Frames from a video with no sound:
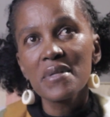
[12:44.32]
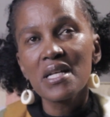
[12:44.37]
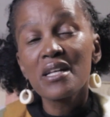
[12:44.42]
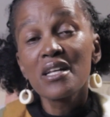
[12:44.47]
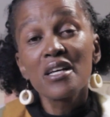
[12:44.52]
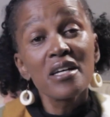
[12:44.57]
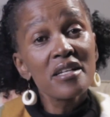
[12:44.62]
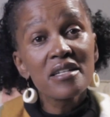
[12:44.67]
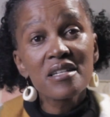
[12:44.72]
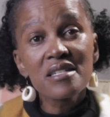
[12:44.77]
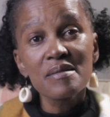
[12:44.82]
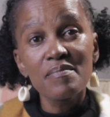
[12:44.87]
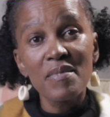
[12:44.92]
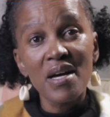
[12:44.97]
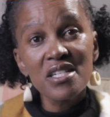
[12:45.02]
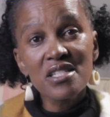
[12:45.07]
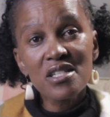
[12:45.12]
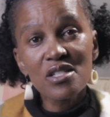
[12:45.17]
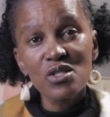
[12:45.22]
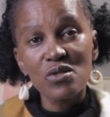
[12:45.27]
learn as
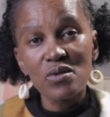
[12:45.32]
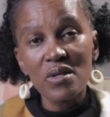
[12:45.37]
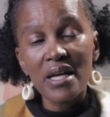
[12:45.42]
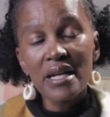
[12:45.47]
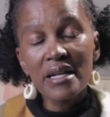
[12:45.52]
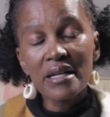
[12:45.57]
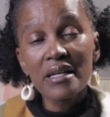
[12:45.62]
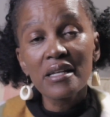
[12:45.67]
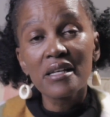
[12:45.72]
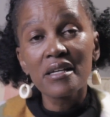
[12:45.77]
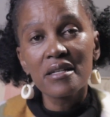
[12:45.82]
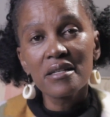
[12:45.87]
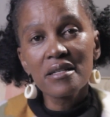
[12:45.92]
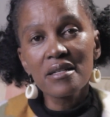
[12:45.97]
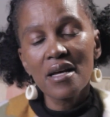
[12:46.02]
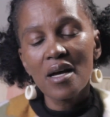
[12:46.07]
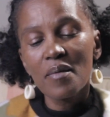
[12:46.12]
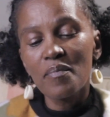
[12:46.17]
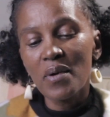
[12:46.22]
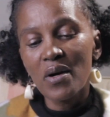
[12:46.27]
much as you can
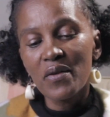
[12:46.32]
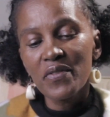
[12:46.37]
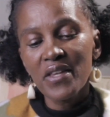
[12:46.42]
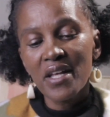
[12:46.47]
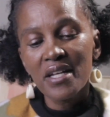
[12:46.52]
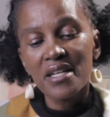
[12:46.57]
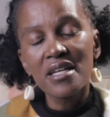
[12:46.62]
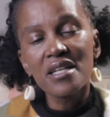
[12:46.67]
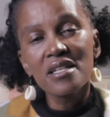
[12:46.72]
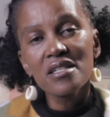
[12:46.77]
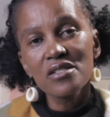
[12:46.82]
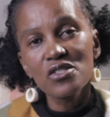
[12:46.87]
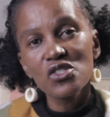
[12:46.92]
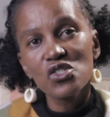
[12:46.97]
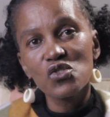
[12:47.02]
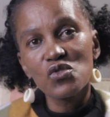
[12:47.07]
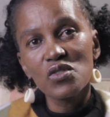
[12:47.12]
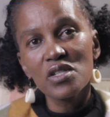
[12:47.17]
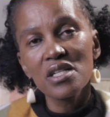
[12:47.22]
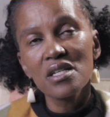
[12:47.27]
learn about that
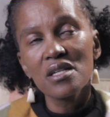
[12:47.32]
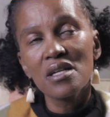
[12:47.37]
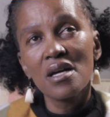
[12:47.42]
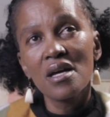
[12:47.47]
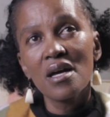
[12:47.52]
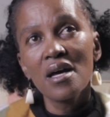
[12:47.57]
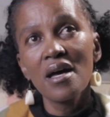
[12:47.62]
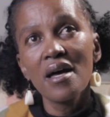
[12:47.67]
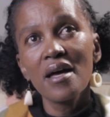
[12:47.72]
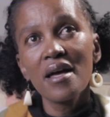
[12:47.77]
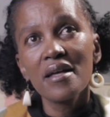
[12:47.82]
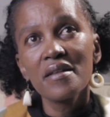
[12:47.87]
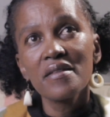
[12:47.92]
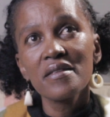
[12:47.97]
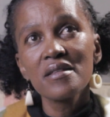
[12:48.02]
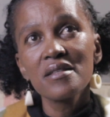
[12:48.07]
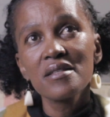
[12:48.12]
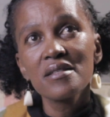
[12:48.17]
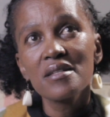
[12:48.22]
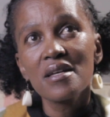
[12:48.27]
industry,
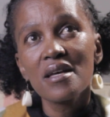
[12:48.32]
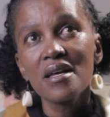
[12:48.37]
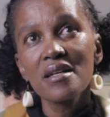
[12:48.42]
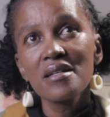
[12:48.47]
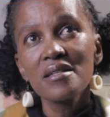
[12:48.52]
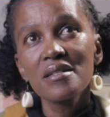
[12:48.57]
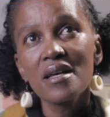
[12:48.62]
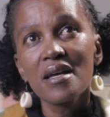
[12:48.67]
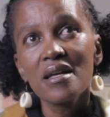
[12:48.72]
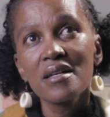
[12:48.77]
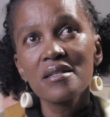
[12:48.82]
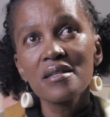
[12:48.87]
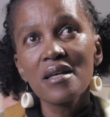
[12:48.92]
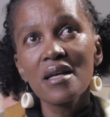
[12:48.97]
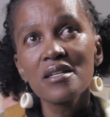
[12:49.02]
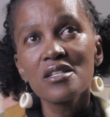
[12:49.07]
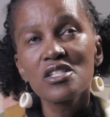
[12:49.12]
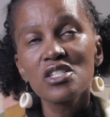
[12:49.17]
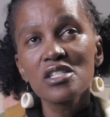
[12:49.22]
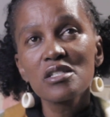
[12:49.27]
and
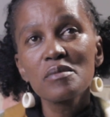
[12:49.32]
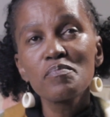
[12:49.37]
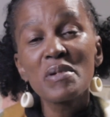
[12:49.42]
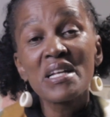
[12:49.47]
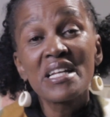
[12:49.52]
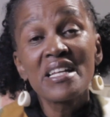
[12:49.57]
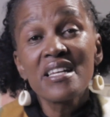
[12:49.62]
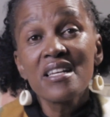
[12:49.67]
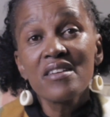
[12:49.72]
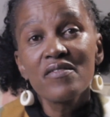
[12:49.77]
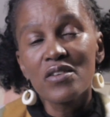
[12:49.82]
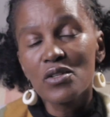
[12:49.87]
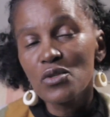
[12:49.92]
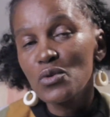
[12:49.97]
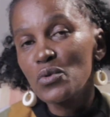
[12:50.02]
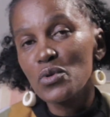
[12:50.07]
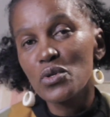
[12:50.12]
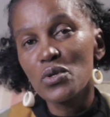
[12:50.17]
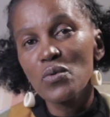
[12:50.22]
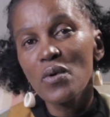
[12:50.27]
just believe in
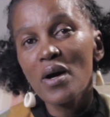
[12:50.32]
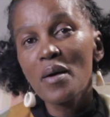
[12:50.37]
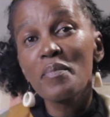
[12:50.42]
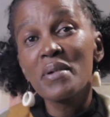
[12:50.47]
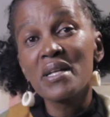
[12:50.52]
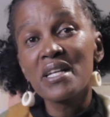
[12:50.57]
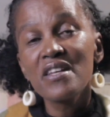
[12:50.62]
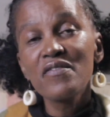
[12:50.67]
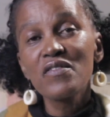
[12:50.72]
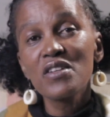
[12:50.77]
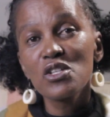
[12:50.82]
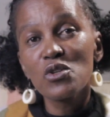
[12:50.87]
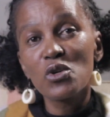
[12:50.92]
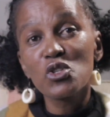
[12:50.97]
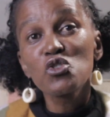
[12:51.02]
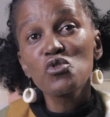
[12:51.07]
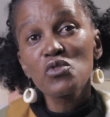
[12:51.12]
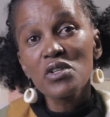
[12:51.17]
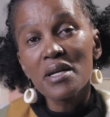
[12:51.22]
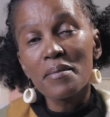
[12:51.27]
who you are, believe in
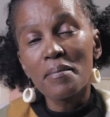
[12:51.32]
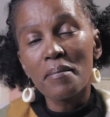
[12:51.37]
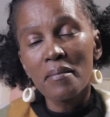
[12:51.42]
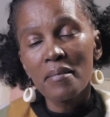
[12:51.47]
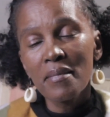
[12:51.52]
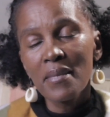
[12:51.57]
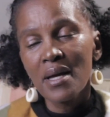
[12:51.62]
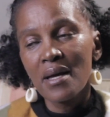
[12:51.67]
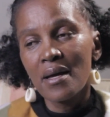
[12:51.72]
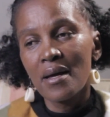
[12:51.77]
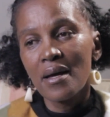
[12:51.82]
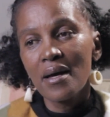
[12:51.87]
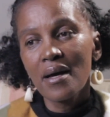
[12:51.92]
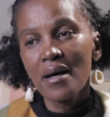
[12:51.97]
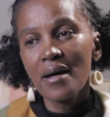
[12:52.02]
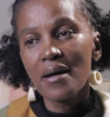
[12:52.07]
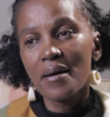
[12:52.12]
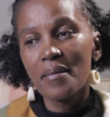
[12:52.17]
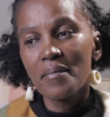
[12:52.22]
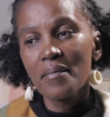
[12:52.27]
your dream,
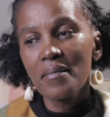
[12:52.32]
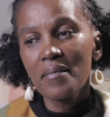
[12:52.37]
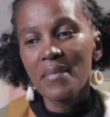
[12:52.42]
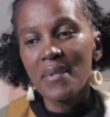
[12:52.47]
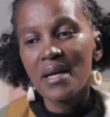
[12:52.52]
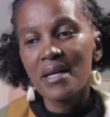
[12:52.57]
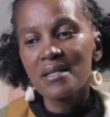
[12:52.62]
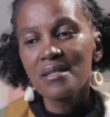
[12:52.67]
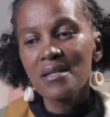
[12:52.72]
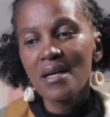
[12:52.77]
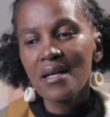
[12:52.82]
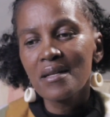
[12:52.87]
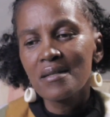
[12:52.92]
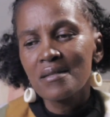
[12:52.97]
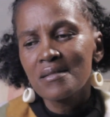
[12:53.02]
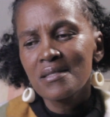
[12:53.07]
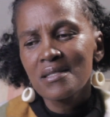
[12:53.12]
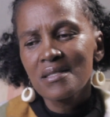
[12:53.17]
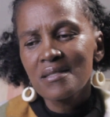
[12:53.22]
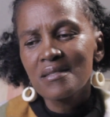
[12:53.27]

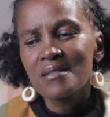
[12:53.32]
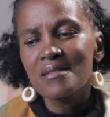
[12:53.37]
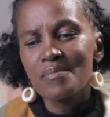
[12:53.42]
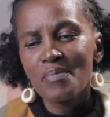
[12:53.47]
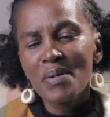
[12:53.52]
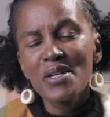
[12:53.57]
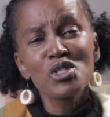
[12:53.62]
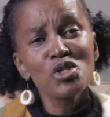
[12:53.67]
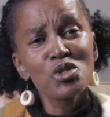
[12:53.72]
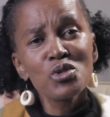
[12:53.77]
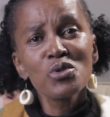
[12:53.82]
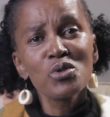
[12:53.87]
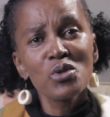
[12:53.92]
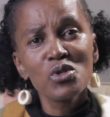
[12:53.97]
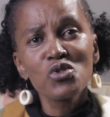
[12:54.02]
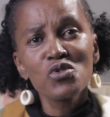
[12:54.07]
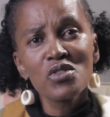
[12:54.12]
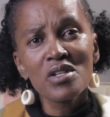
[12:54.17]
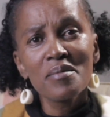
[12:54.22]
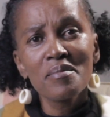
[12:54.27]
and just pursue
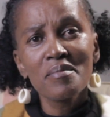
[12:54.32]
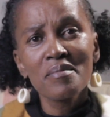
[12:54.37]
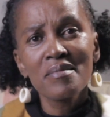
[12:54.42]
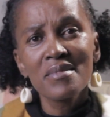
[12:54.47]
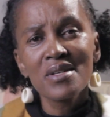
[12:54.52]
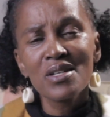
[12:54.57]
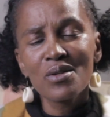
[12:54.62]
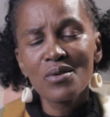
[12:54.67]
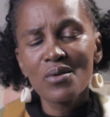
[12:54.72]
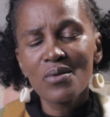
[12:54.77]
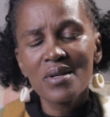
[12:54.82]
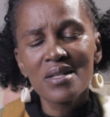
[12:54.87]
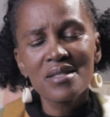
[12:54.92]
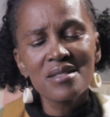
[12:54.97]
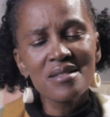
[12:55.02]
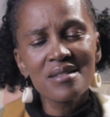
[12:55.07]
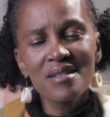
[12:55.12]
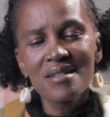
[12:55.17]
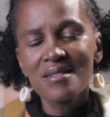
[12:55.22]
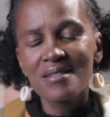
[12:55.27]
your dream.
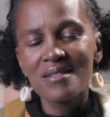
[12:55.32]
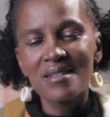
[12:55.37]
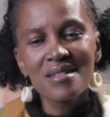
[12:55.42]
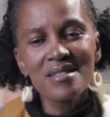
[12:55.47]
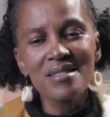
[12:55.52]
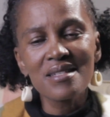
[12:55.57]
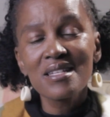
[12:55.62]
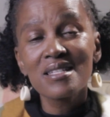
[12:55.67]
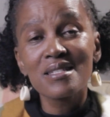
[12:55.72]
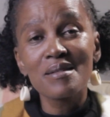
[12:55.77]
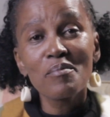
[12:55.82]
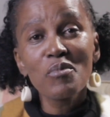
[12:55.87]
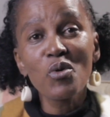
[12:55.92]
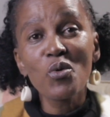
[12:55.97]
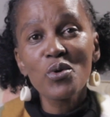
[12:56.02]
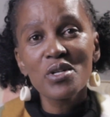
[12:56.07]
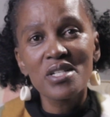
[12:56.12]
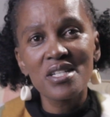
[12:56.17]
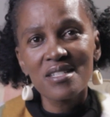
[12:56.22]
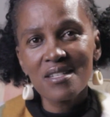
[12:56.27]
It's
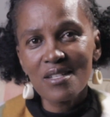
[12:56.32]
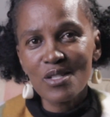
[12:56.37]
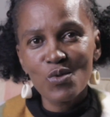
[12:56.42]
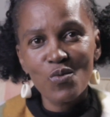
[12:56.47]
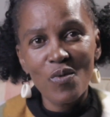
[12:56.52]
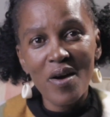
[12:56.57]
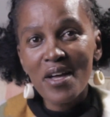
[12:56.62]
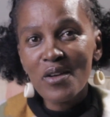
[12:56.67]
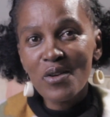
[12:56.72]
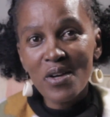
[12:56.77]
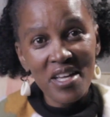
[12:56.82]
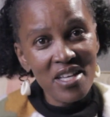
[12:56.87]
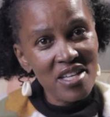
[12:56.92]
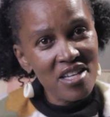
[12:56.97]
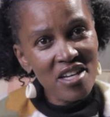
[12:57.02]
important. It's why you're